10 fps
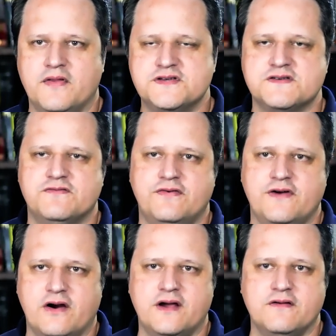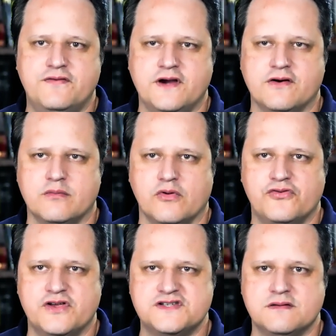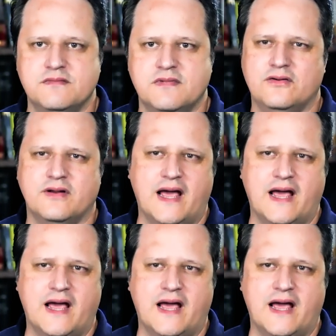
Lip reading: This is a very configurable system. You can